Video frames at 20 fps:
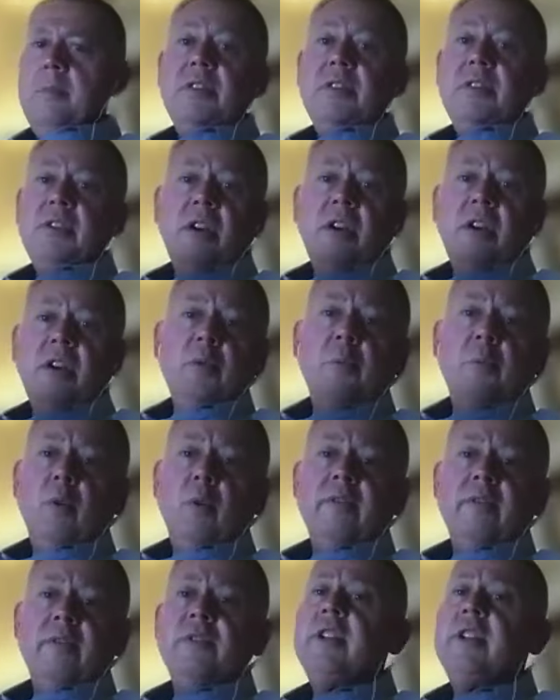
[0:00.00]
it's also important
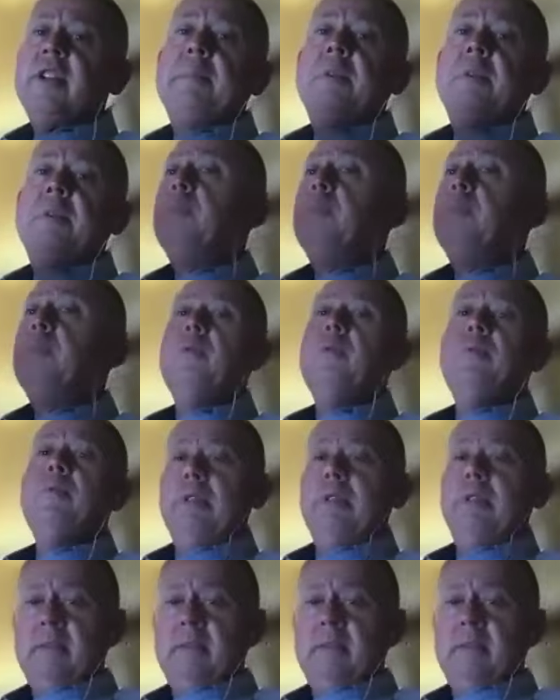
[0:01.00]
for synaptic pruning.